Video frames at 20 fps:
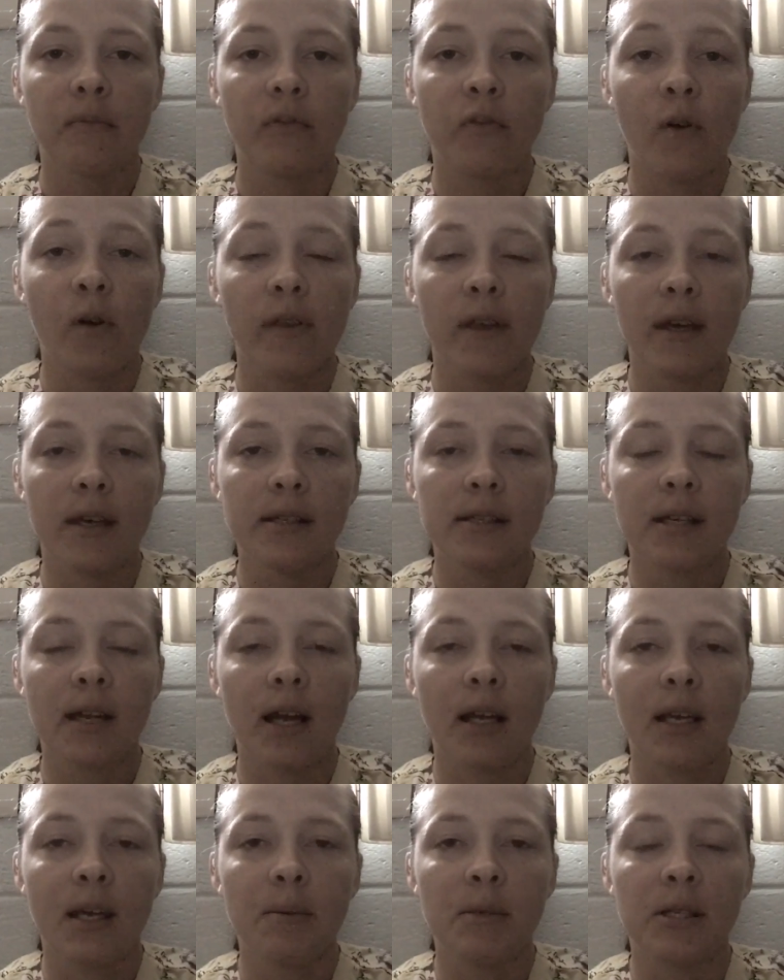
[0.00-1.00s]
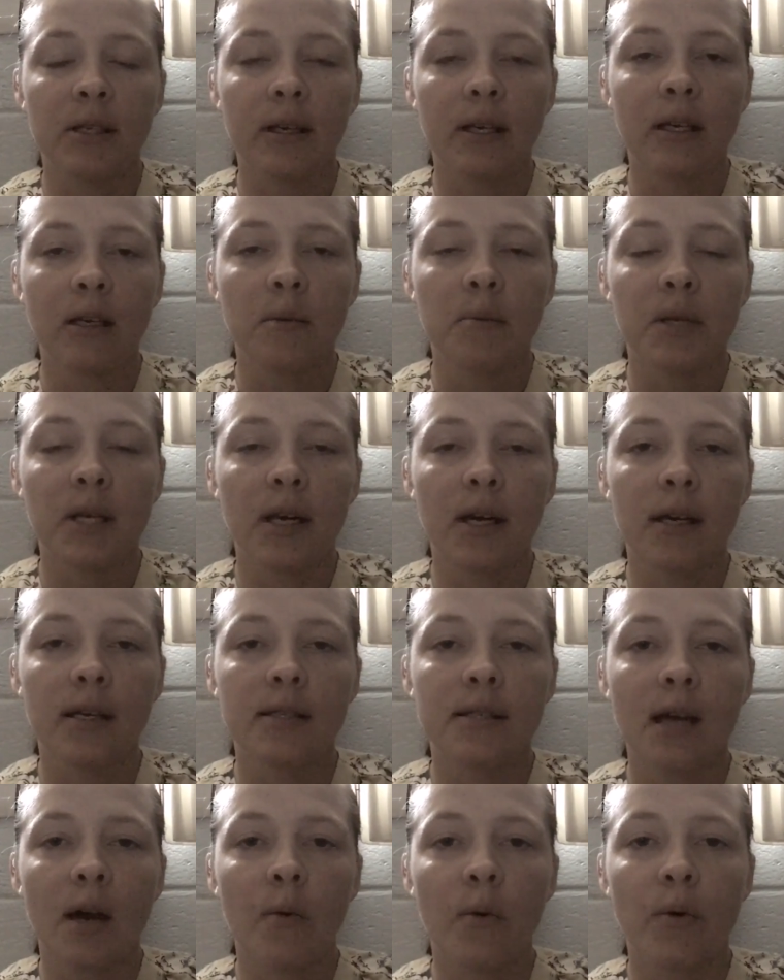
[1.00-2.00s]
for this, and I keep deleting them
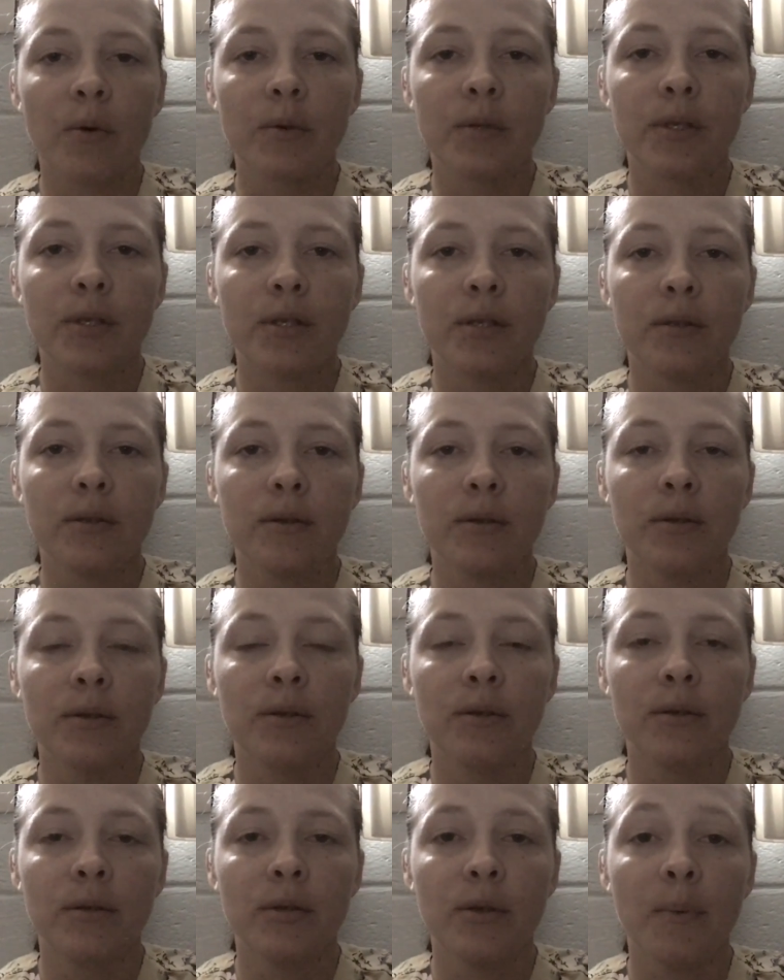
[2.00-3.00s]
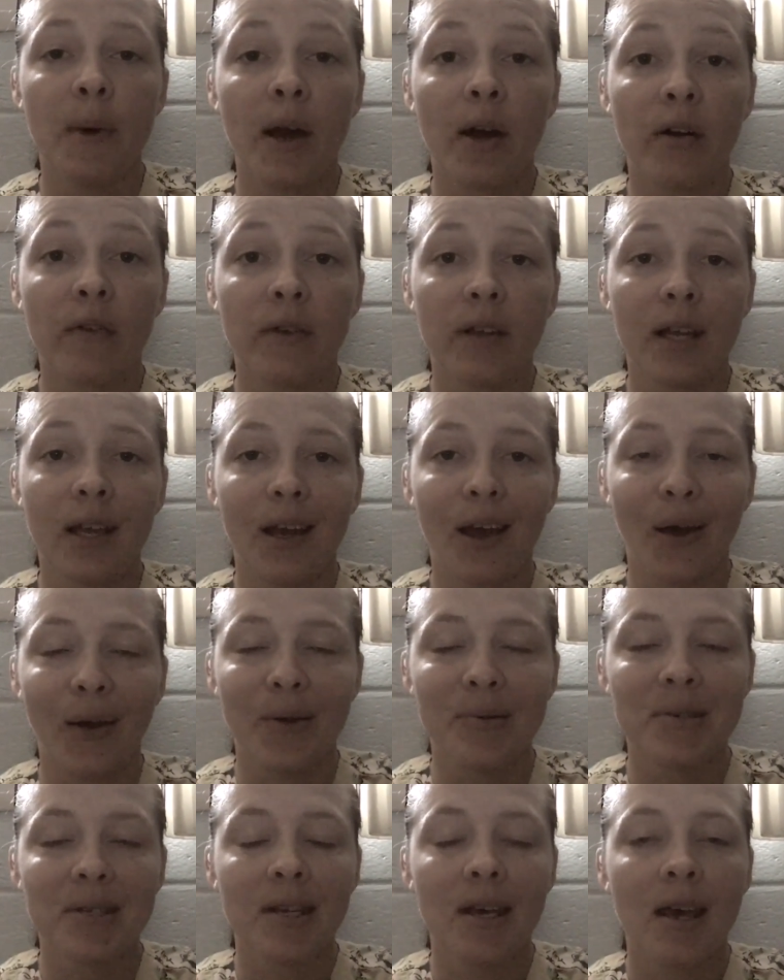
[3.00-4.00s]
because I want to do better
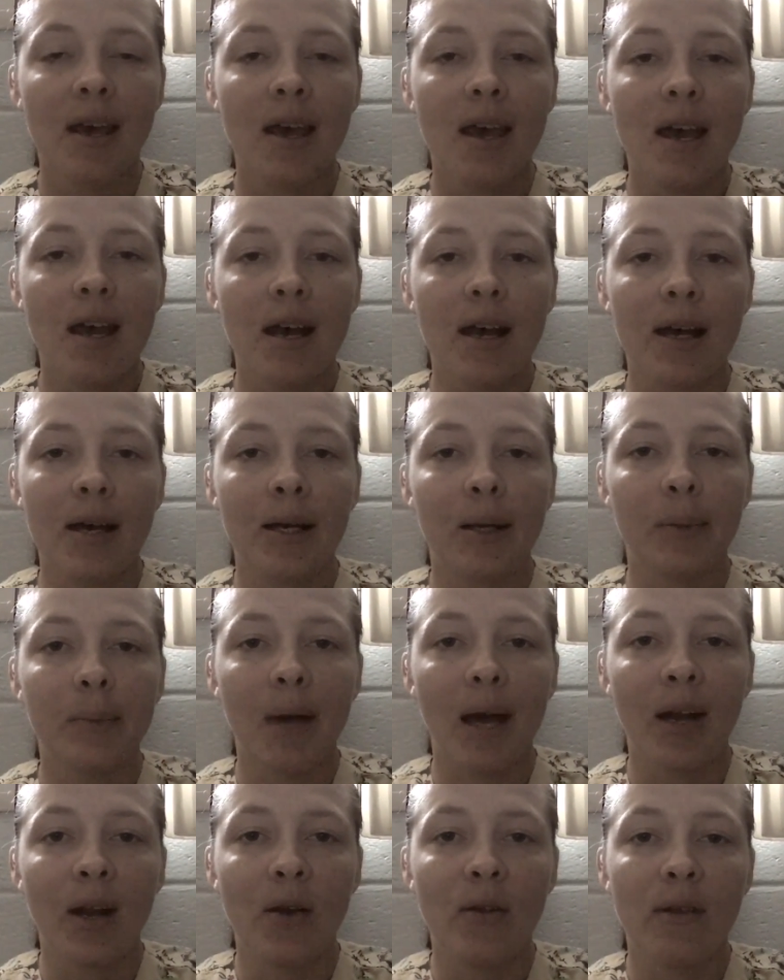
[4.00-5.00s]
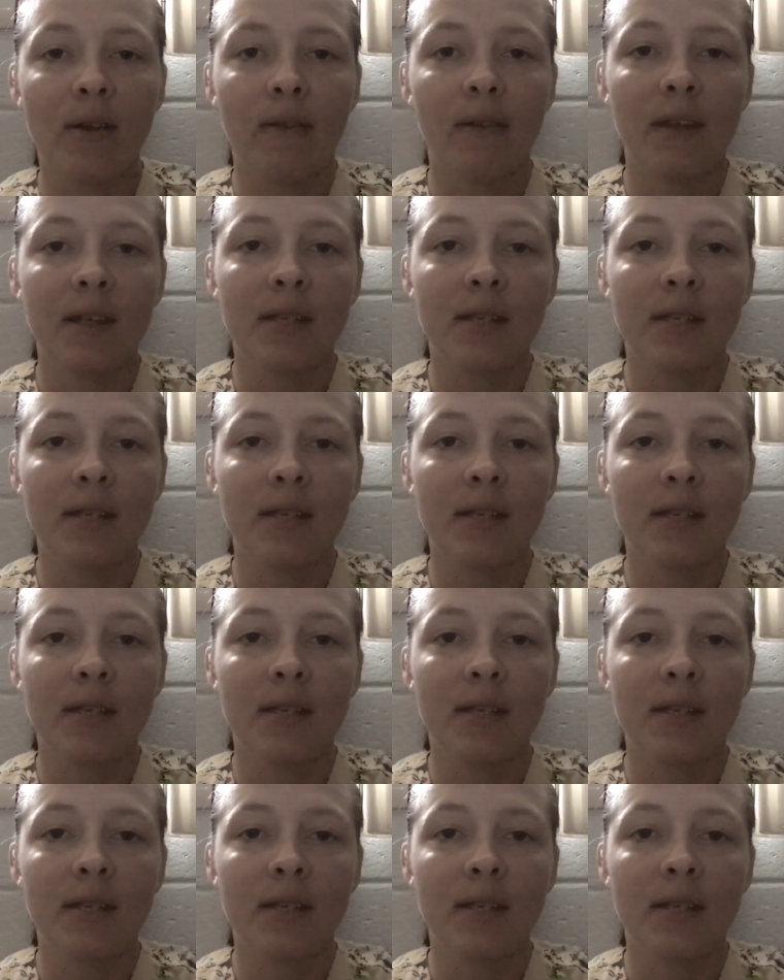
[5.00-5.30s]
videos. I know that